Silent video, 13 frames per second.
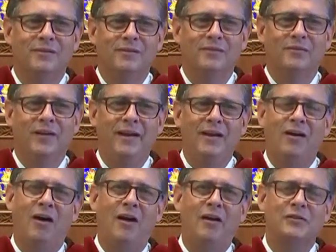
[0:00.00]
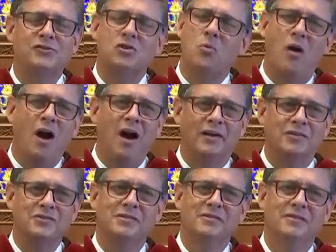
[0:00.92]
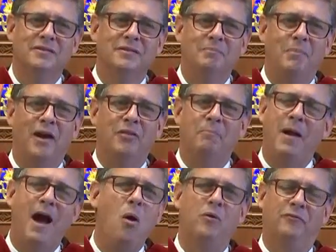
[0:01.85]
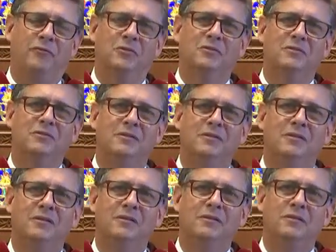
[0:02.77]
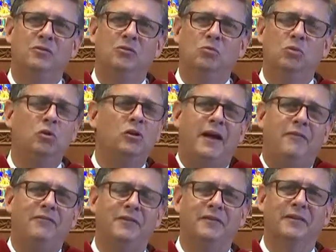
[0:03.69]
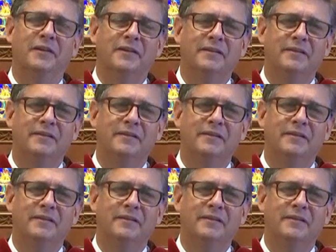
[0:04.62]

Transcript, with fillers: They are squashed by the powerful who rule everything.